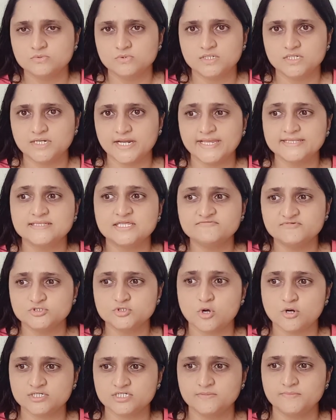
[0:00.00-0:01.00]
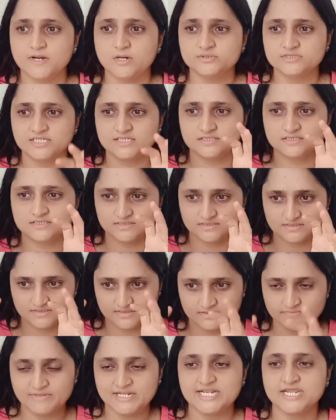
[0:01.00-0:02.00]
and then we talked about that
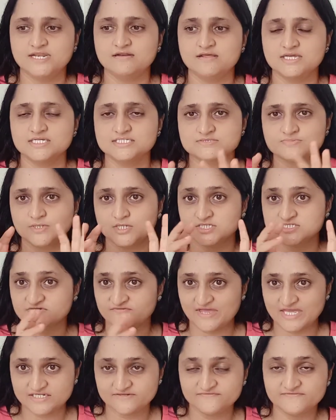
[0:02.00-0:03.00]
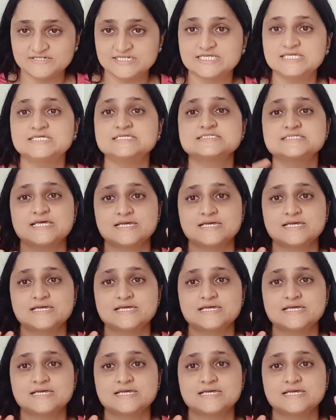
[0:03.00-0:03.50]
malaria is because of anopheles